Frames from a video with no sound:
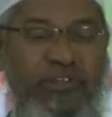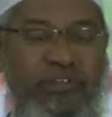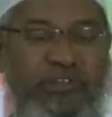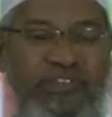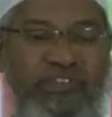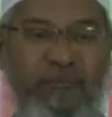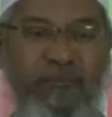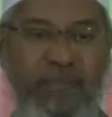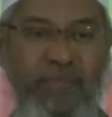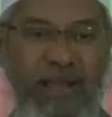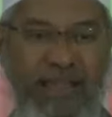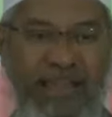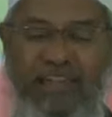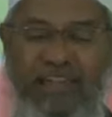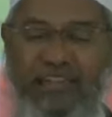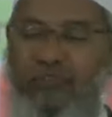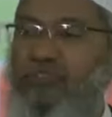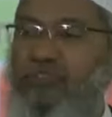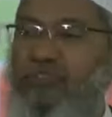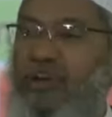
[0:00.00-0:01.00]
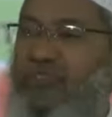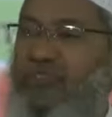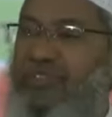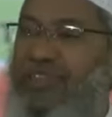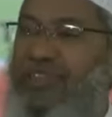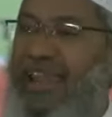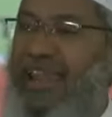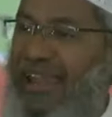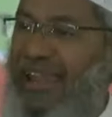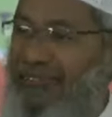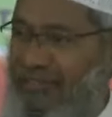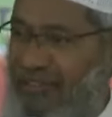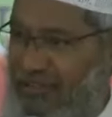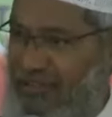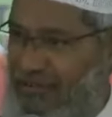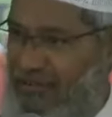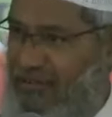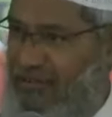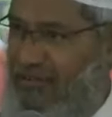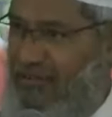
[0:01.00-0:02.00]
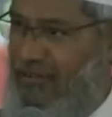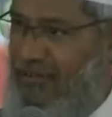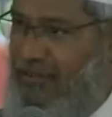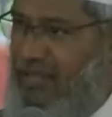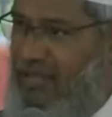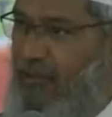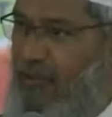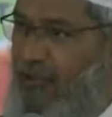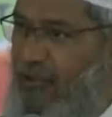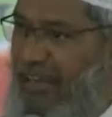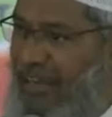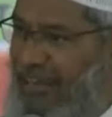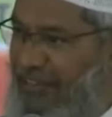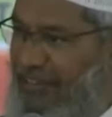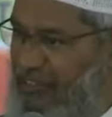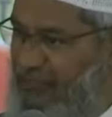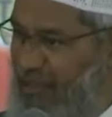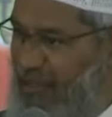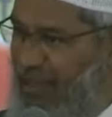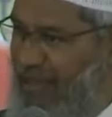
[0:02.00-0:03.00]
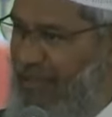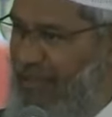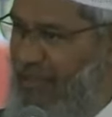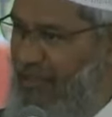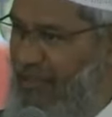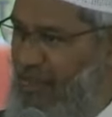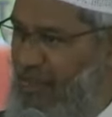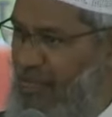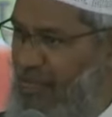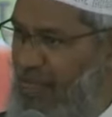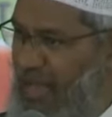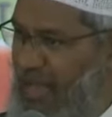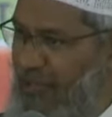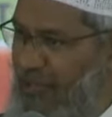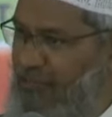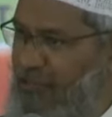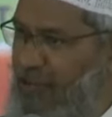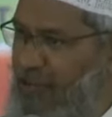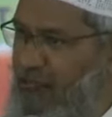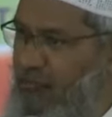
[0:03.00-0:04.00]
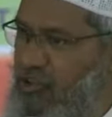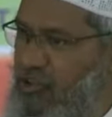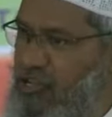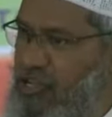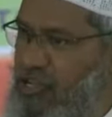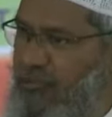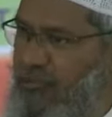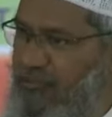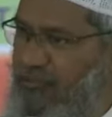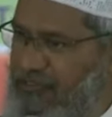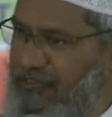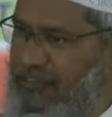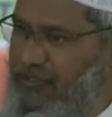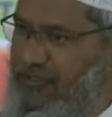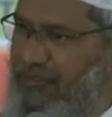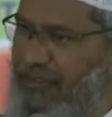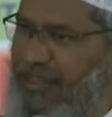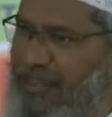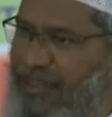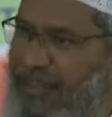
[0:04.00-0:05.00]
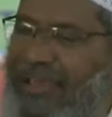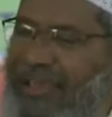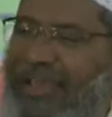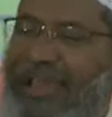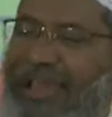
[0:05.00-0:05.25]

TV Bangla in 2011, about 8 years back, having a viewership of 50 million.